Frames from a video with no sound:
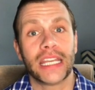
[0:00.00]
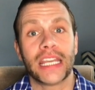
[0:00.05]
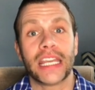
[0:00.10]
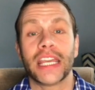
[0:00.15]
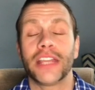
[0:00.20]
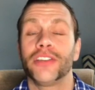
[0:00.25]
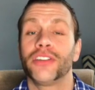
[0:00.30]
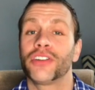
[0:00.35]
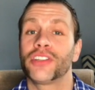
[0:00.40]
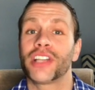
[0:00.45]

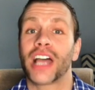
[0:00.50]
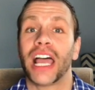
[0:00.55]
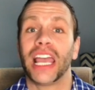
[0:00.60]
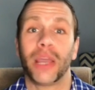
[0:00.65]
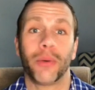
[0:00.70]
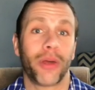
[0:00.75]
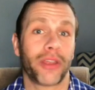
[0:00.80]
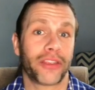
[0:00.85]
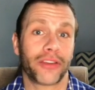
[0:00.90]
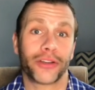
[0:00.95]
in your
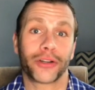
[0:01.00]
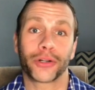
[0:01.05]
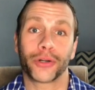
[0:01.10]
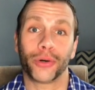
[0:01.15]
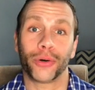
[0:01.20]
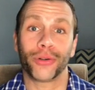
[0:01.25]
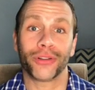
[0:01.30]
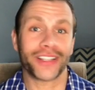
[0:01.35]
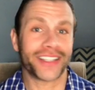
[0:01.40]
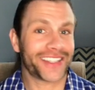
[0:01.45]
diet, whether your
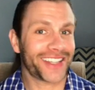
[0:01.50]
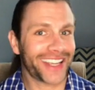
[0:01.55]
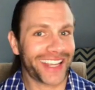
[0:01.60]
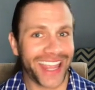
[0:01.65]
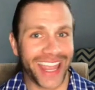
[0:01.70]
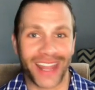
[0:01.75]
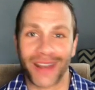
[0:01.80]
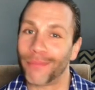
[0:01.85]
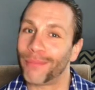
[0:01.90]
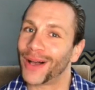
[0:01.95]
goal is,
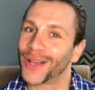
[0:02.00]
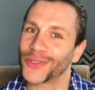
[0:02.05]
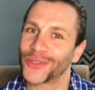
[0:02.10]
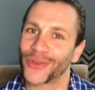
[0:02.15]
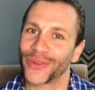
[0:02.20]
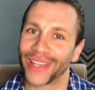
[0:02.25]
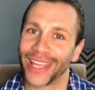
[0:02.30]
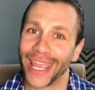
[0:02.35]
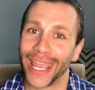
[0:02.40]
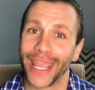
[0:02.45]
again,
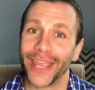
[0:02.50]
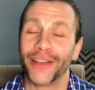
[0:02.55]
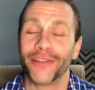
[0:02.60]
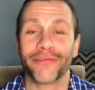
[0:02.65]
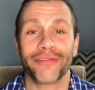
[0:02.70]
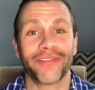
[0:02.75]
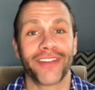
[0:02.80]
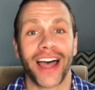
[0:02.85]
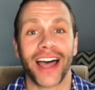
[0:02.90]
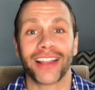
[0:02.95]
muscle gain,
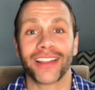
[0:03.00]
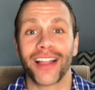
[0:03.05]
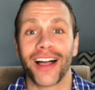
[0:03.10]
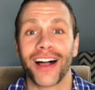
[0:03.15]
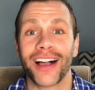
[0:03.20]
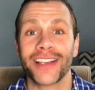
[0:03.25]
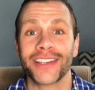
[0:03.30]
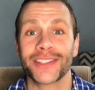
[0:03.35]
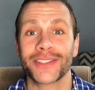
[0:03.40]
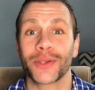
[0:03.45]
fat
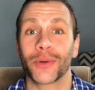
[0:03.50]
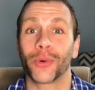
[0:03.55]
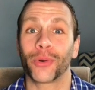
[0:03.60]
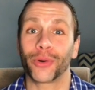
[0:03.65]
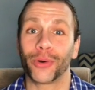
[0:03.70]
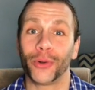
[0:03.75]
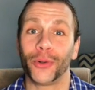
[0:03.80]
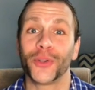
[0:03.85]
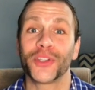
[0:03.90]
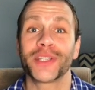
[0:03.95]
loss,
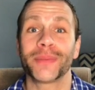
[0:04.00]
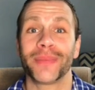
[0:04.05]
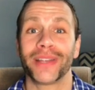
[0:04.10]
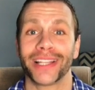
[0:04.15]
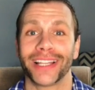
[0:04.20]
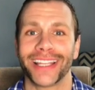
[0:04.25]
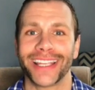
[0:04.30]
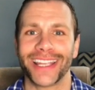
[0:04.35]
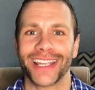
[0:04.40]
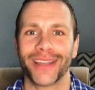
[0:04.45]
or
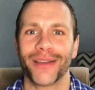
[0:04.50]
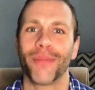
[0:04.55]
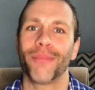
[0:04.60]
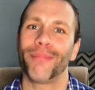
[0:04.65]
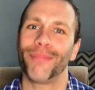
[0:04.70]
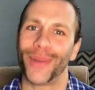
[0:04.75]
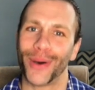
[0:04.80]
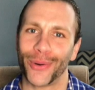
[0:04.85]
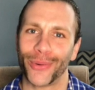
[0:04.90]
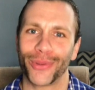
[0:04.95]
ultimately
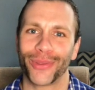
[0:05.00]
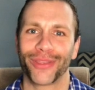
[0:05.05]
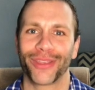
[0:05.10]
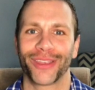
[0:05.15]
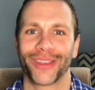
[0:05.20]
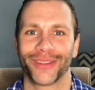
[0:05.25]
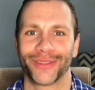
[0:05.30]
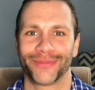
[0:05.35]
both.